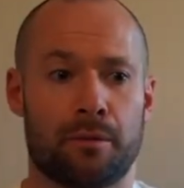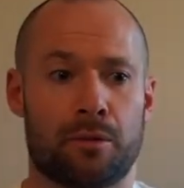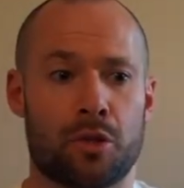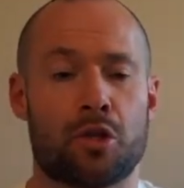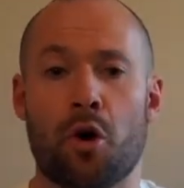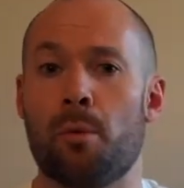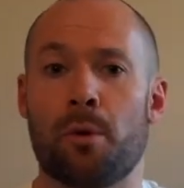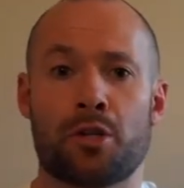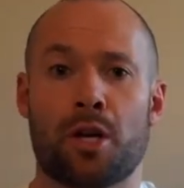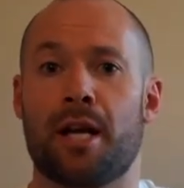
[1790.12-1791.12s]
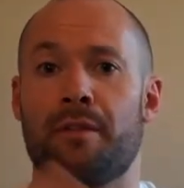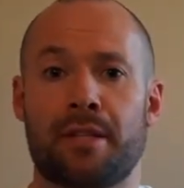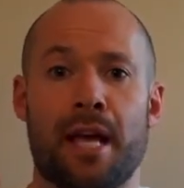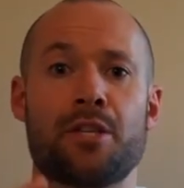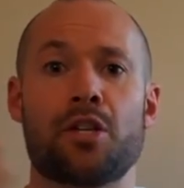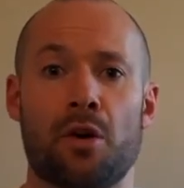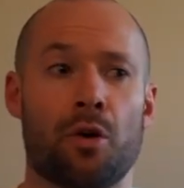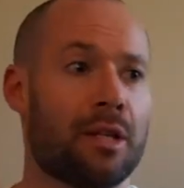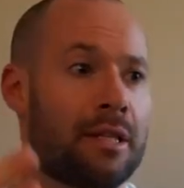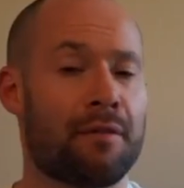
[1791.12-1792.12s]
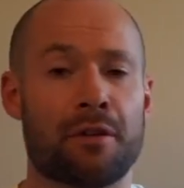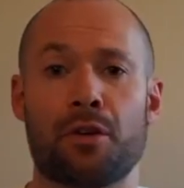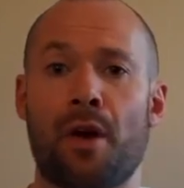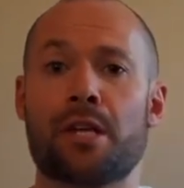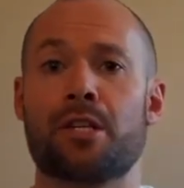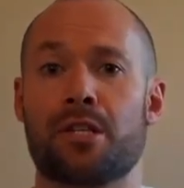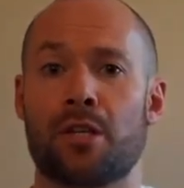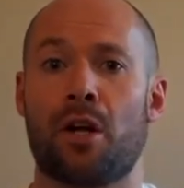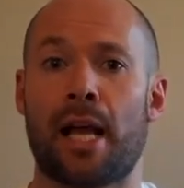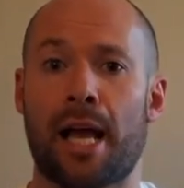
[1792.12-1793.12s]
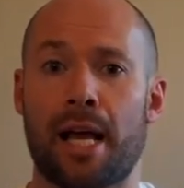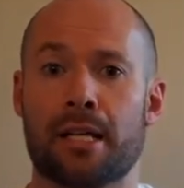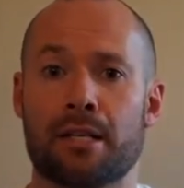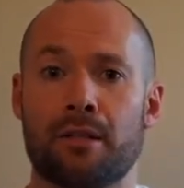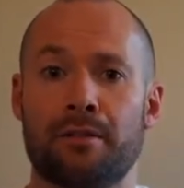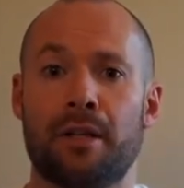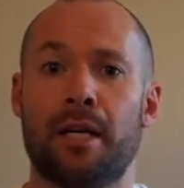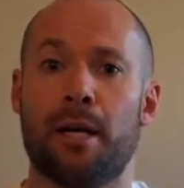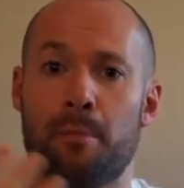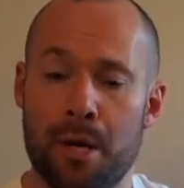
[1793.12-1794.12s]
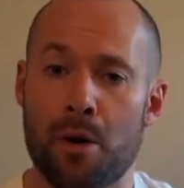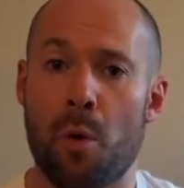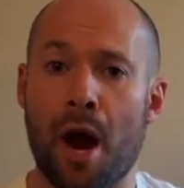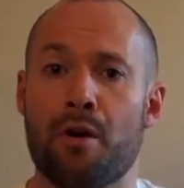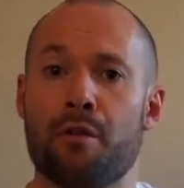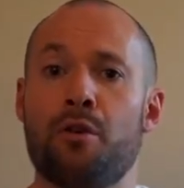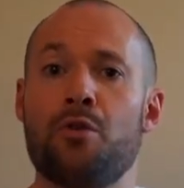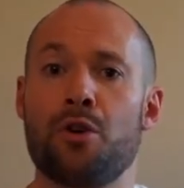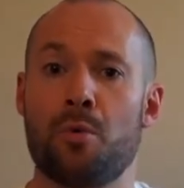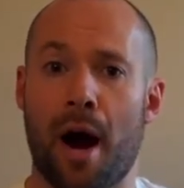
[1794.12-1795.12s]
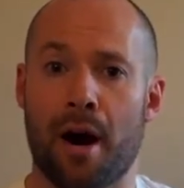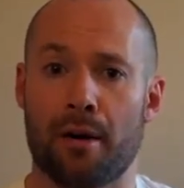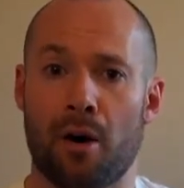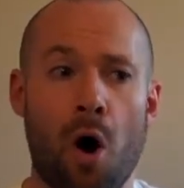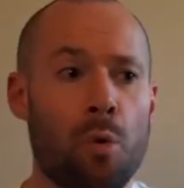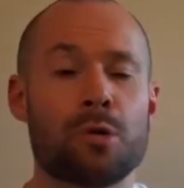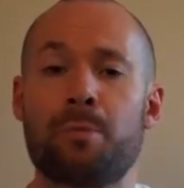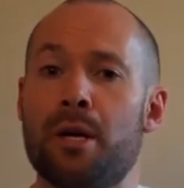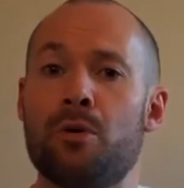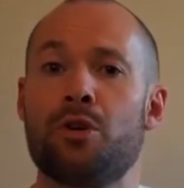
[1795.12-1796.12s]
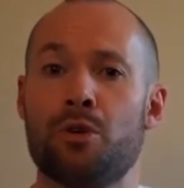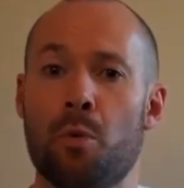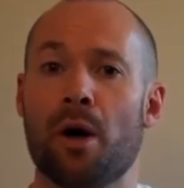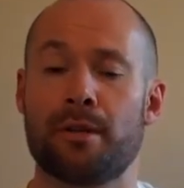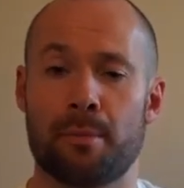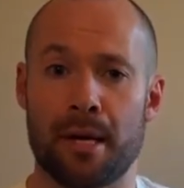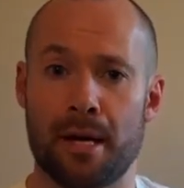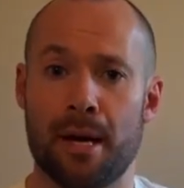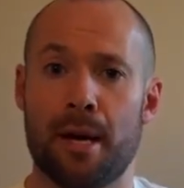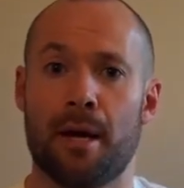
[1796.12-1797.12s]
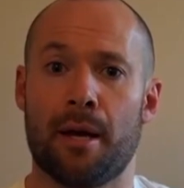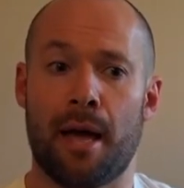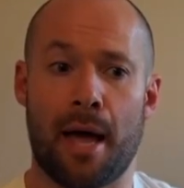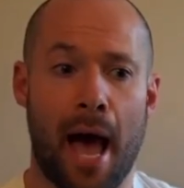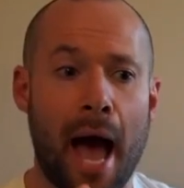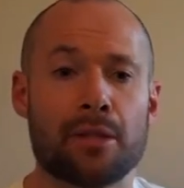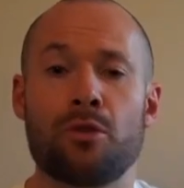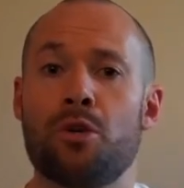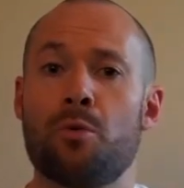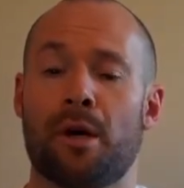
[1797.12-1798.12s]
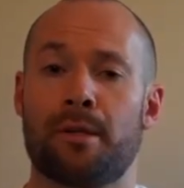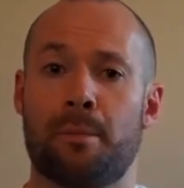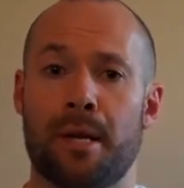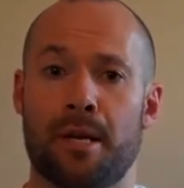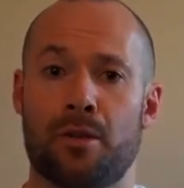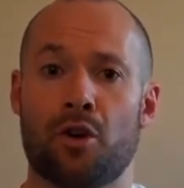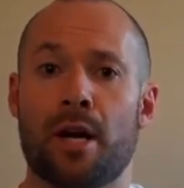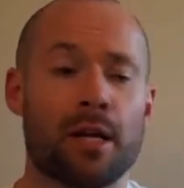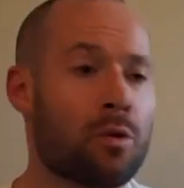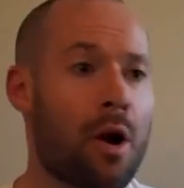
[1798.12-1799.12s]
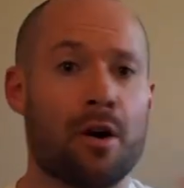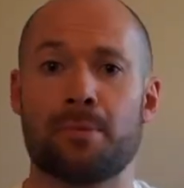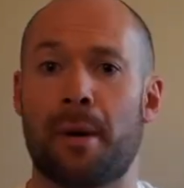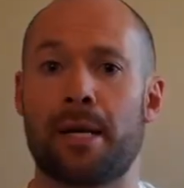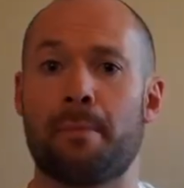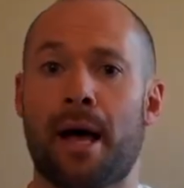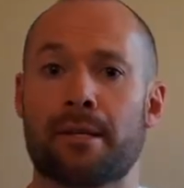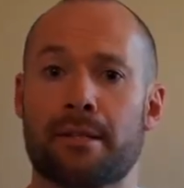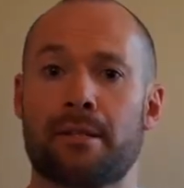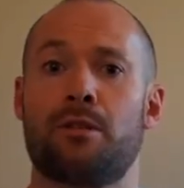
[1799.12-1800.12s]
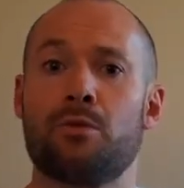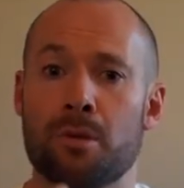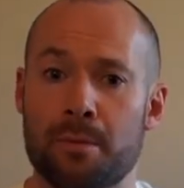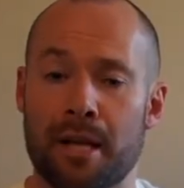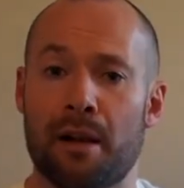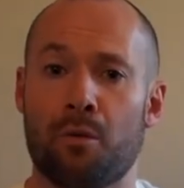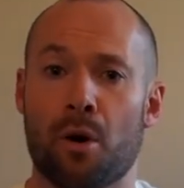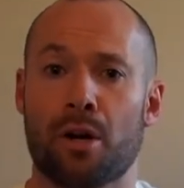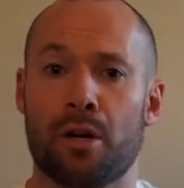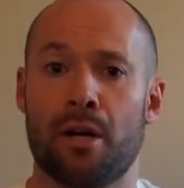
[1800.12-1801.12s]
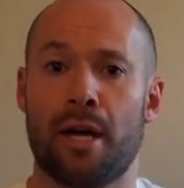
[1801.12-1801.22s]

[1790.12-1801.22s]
There's so much kind of attention going in different directions and all that kind of stuff. Be aware of who you are. Always be who you want to be. Act who you want to be. Try not to wear as many masks. Do some self-work.